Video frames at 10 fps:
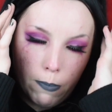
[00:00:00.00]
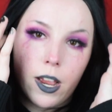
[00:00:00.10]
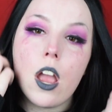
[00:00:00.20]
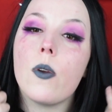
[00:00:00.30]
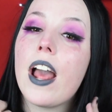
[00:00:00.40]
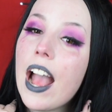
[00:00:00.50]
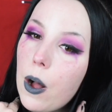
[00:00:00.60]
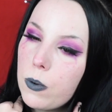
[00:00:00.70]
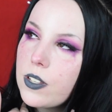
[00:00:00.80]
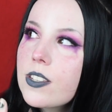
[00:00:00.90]
my own
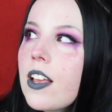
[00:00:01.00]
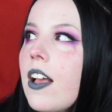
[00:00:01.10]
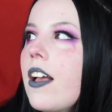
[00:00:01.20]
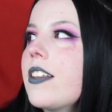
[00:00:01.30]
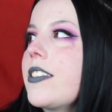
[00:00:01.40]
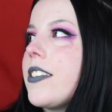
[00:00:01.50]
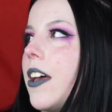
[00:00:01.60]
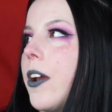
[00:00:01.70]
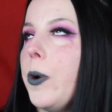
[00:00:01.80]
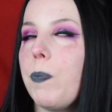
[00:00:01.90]
house,
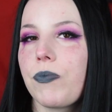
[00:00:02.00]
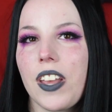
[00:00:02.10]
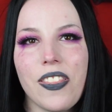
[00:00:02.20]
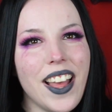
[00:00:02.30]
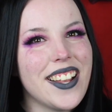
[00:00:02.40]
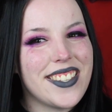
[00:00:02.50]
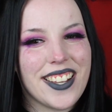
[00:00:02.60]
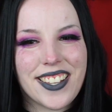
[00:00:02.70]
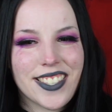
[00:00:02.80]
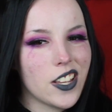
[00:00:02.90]
so that's
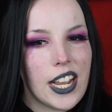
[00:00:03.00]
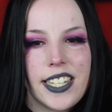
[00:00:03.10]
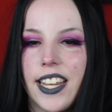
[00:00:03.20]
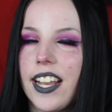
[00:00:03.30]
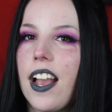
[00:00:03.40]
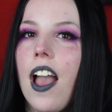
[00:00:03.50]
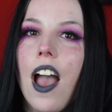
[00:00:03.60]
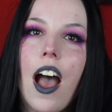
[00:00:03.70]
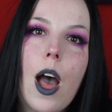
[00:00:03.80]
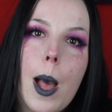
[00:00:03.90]
exciting.
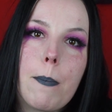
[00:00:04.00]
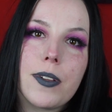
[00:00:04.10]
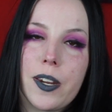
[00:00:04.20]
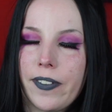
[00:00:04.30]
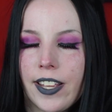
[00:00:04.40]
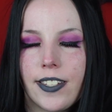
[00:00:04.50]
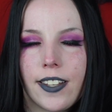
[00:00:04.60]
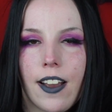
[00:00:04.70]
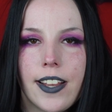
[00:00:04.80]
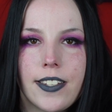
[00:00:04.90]
Don't forget
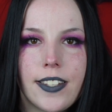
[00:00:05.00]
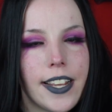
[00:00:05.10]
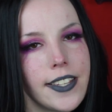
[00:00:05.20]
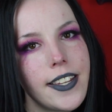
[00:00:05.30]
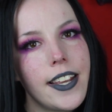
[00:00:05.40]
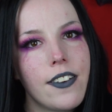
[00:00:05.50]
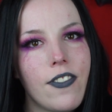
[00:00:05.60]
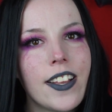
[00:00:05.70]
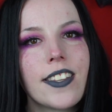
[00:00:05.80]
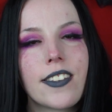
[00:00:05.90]
guys to stay safe,
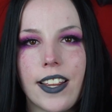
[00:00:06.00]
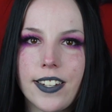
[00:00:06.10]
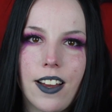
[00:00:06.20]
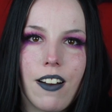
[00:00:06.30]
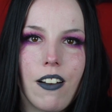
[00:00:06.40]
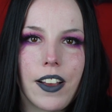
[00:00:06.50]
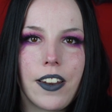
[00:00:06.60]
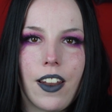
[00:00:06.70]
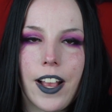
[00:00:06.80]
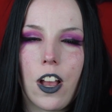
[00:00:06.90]
stay dark,
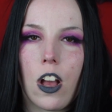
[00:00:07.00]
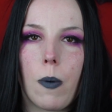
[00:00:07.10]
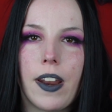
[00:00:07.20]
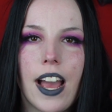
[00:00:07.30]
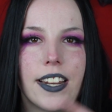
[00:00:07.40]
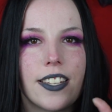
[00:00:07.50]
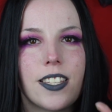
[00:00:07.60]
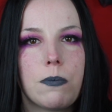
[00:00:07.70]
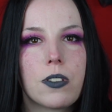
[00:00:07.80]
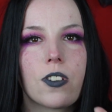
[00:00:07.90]
like, comment and
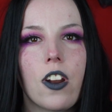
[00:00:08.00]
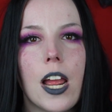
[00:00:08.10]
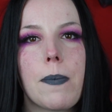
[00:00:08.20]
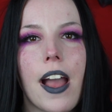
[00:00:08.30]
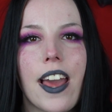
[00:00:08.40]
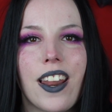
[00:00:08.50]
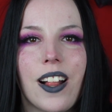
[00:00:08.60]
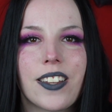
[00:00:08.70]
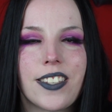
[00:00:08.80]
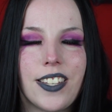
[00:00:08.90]
subscribe, and
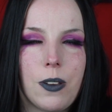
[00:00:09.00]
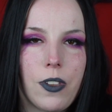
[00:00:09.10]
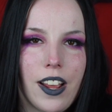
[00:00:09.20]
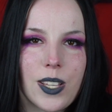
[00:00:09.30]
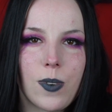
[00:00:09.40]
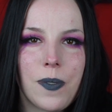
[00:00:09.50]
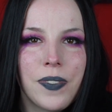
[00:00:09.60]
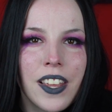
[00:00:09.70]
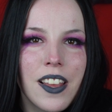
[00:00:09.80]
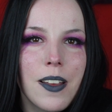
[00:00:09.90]
I'll see you in the next one.
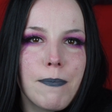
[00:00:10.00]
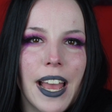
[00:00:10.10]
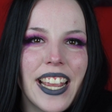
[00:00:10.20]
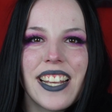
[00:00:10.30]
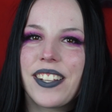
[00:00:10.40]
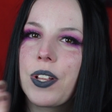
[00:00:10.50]
Bye!